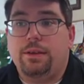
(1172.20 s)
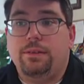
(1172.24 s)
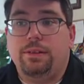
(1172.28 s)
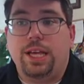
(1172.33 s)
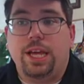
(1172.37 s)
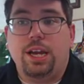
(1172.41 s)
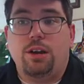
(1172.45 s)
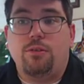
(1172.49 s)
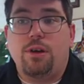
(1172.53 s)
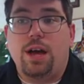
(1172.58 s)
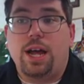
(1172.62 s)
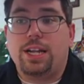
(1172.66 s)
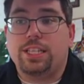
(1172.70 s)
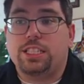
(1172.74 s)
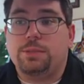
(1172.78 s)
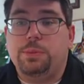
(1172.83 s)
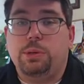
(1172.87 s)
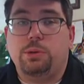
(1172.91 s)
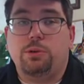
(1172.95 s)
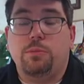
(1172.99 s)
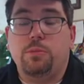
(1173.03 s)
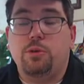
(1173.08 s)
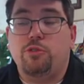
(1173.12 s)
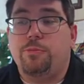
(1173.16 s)
Later on, it's going
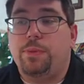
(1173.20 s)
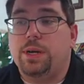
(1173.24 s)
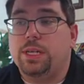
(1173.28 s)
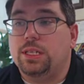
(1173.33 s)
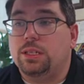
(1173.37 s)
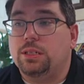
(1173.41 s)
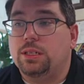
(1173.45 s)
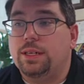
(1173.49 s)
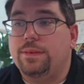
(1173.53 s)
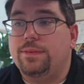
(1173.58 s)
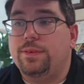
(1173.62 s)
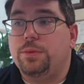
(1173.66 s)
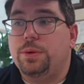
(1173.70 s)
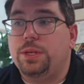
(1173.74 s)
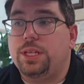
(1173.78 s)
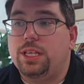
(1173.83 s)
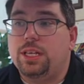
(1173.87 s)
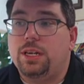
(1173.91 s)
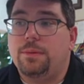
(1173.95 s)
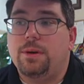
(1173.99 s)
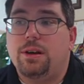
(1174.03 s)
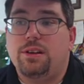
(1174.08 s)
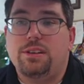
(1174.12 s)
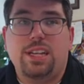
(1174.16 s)
to be removed by the liver
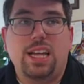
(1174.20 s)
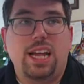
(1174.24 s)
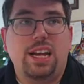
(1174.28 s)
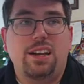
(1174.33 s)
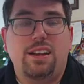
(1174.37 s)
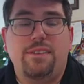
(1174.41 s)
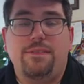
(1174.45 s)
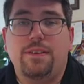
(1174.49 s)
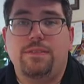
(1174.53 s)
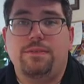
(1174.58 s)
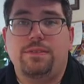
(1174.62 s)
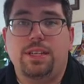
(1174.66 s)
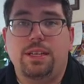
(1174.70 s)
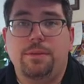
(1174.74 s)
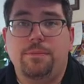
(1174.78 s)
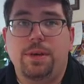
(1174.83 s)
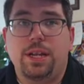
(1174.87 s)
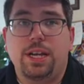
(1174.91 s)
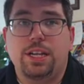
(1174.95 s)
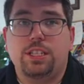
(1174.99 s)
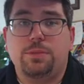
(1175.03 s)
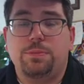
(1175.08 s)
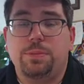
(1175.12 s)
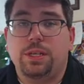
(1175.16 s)
within about 10 to 15
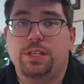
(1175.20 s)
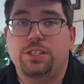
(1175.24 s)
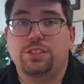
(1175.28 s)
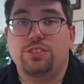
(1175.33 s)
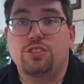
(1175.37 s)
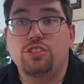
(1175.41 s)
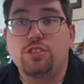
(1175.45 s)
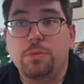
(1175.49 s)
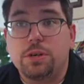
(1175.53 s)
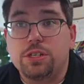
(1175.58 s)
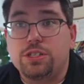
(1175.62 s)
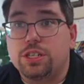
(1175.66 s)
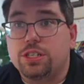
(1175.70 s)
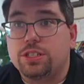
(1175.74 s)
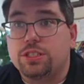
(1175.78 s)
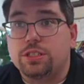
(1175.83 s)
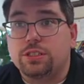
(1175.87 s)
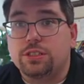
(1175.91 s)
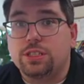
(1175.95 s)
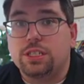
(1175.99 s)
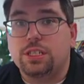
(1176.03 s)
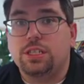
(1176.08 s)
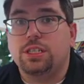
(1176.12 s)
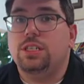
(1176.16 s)
minutes because too much
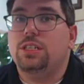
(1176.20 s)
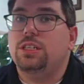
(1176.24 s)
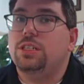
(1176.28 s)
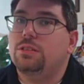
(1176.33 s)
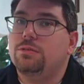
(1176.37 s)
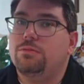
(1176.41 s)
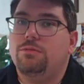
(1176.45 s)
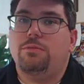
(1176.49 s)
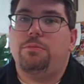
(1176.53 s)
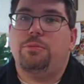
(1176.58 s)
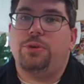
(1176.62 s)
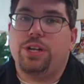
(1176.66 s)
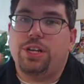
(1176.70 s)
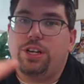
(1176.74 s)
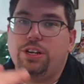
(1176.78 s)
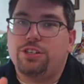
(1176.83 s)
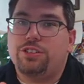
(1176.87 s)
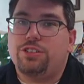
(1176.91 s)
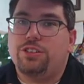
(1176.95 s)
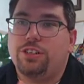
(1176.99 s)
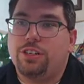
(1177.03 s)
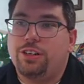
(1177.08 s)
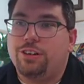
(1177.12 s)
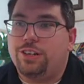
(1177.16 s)
insulin will bring your
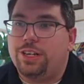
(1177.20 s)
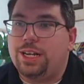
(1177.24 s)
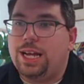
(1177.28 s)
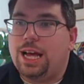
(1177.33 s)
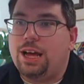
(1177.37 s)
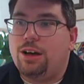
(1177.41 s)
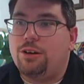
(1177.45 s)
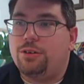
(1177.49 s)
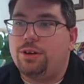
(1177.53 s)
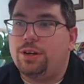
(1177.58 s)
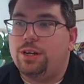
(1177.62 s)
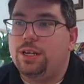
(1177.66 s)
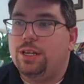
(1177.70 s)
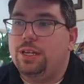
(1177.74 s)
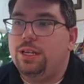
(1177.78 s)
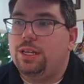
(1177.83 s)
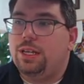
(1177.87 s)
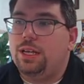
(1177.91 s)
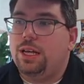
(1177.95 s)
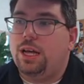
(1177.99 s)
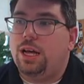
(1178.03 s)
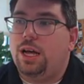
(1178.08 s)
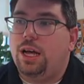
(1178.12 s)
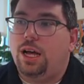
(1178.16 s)
sugar down.
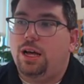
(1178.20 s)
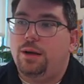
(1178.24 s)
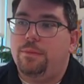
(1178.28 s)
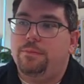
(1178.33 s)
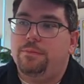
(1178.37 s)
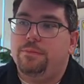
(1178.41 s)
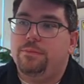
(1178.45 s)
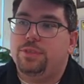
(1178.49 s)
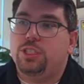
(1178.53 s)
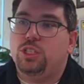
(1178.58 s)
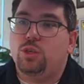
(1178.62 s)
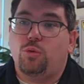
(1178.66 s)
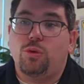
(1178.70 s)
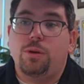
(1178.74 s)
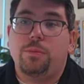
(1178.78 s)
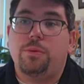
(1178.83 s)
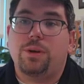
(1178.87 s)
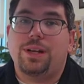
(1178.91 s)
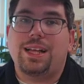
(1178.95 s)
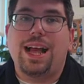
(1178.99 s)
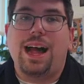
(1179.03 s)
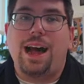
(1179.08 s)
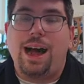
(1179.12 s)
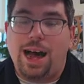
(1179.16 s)
So we're
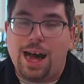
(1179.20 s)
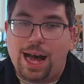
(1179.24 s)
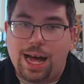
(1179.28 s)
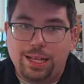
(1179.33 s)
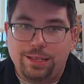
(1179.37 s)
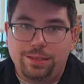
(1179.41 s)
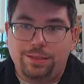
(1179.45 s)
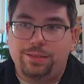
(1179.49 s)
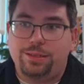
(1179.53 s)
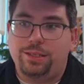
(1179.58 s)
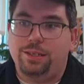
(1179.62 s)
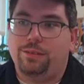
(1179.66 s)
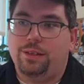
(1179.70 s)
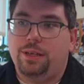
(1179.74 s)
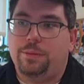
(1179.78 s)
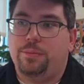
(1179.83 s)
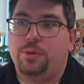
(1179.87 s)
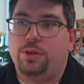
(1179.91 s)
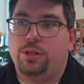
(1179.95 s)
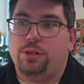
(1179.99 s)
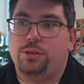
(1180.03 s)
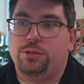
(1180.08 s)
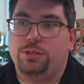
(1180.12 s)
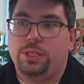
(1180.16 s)
constantly
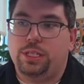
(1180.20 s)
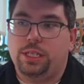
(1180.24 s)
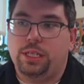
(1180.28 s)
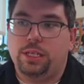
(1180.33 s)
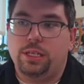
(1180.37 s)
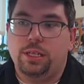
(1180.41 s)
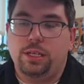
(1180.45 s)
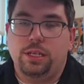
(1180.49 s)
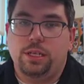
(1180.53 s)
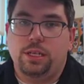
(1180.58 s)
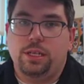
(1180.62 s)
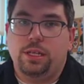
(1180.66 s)
producing